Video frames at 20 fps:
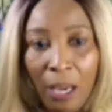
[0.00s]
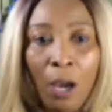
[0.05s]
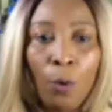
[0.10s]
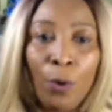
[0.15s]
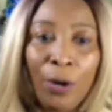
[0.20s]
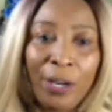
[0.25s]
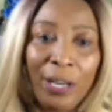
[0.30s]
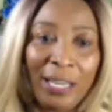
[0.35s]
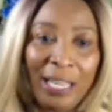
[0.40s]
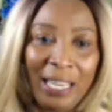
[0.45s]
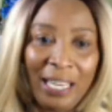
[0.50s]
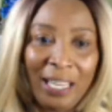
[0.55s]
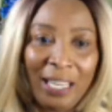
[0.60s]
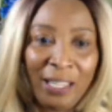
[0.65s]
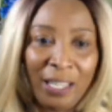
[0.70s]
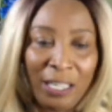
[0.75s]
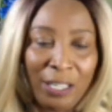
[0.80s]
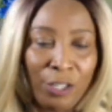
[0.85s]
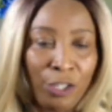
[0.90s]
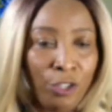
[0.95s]
We're going to
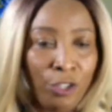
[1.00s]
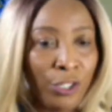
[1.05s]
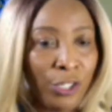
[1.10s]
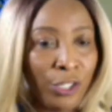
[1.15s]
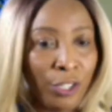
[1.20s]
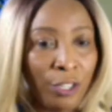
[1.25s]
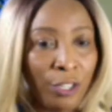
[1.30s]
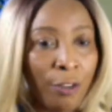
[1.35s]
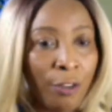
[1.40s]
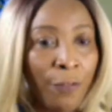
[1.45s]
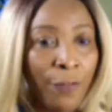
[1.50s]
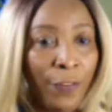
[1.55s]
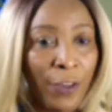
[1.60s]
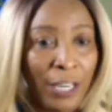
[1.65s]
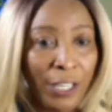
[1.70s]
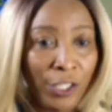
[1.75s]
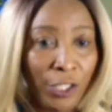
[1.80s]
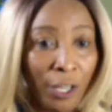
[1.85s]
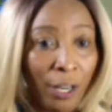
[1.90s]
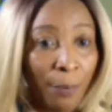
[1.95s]
introduce to you
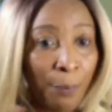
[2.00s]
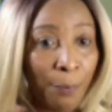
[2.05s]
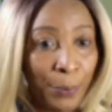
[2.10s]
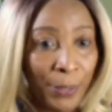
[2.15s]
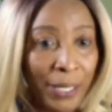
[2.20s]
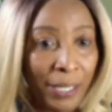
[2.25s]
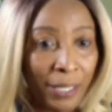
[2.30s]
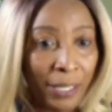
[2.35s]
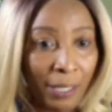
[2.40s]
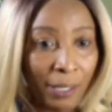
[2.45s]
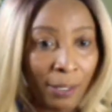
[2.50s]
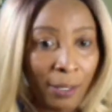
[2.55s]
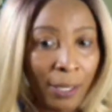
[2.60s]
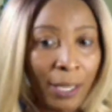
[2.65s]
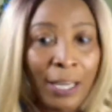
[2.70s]
facial peel.